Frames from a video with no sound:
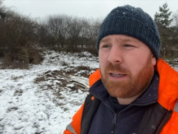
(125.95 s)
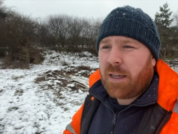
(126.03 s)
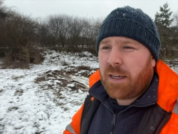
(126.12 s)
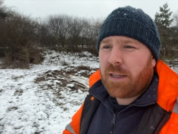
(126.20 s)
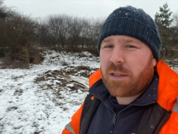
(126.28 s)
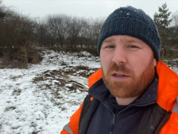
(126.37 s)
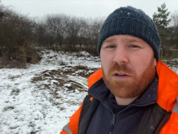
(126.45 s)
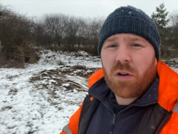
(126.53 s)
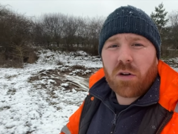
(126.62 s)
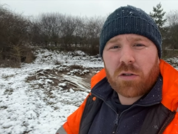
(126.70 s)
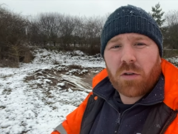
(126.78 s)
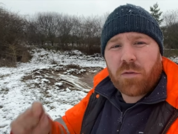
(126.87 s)
is
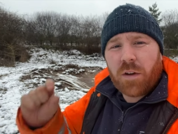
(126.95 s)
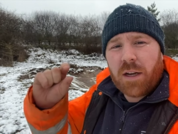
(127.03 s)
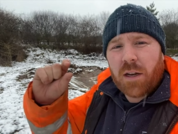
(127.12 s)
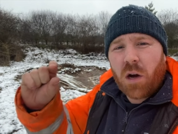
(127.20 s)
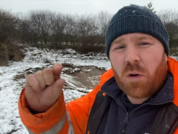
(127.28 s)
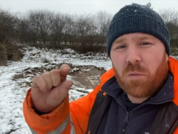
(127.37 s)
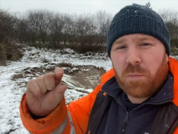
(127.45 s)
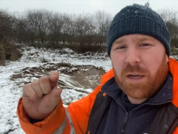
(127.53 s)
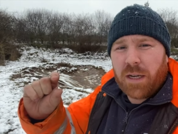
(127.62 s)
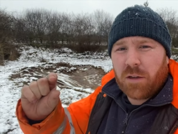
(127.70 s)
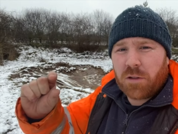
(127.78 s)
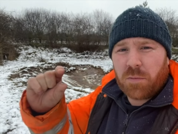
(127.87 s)
not to feed whole
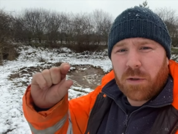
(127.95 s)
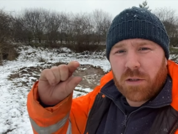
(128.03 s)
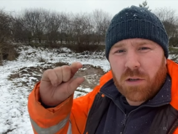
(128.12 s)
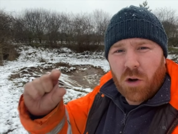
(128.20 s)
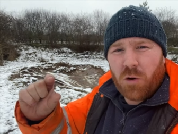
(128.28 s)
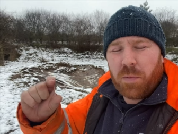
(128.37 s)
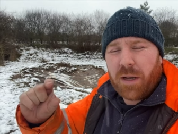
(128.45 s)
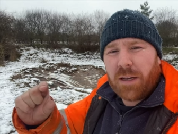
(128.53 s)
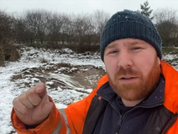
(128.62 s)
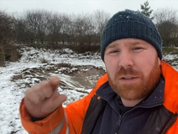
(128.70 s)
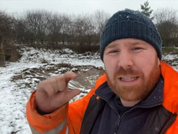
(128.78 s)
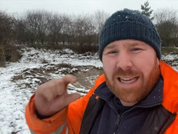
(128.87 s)
peanuts, because whole
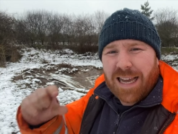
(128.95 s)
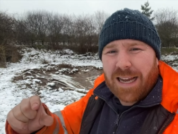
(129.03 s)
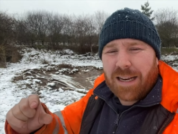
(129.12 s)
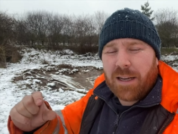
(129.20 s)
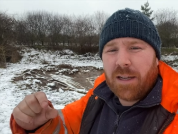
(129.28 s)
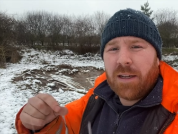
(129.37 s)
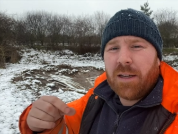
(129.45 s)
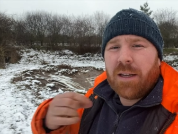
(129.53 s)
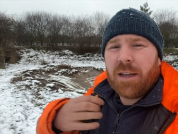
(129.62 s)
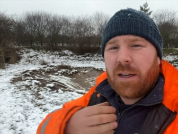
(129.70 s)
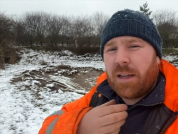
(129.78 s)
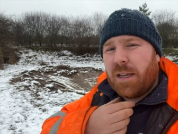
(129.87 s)
peanuts can
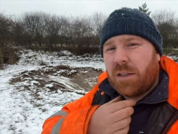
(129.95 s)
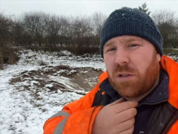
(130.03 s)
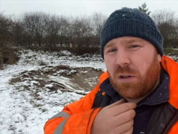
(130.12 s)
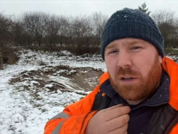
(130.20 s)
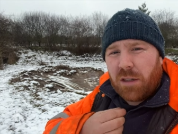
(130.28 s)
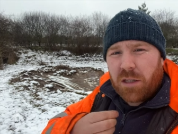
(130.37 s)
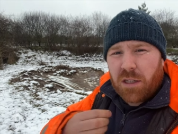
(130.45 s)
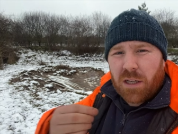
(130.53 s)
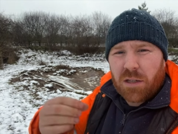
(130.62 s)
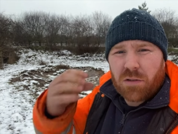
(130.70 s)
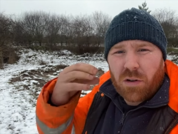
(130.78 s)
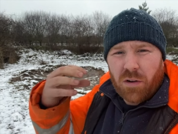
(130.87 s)
get stuck in the
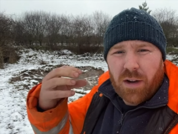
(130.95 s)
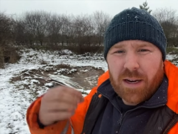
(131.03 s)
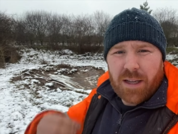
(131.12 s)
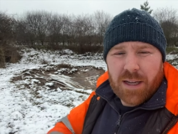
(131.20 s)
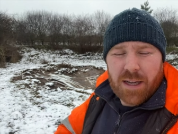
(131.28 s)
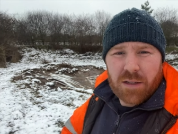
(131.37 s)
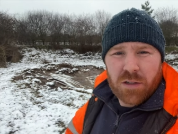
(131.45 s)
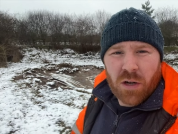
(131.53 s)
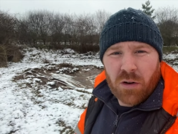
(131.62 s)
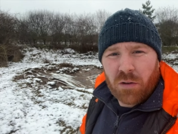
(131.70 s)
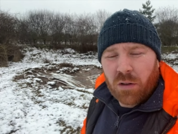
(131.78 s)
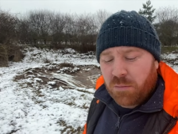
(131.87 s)
chick's throat and it can
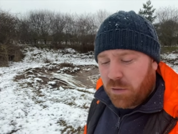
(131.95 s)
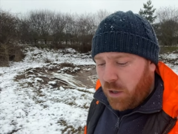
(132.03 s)
choke them.